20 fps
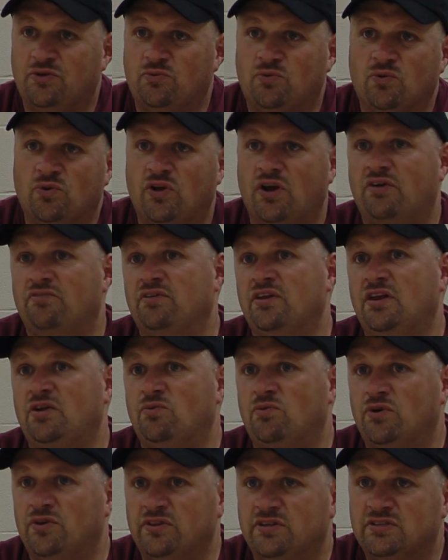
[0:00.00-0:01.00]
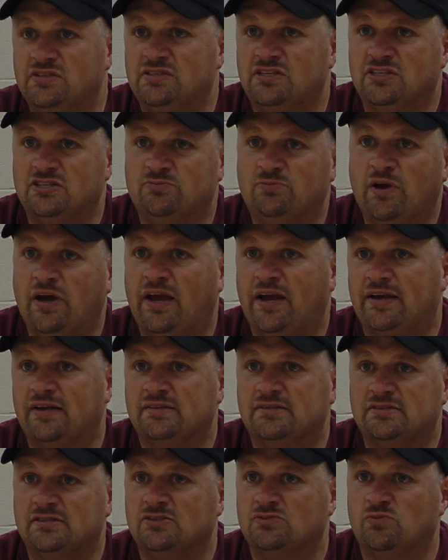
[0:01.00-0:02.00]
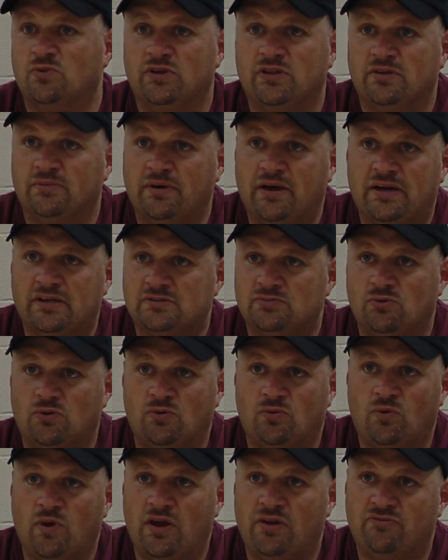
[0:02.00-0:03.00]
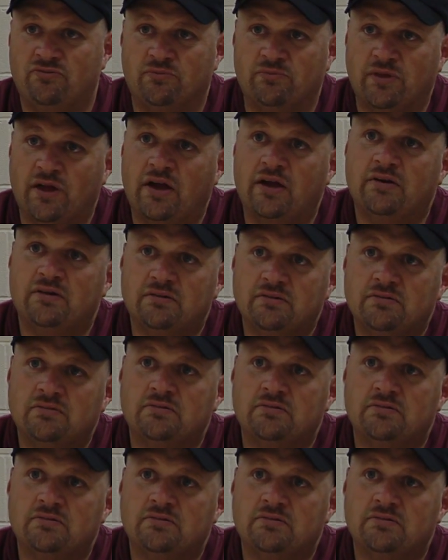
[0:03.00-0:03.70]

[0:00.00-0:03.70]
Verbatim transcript: think we really have anyone that sits back and says we're the best. We're away from that.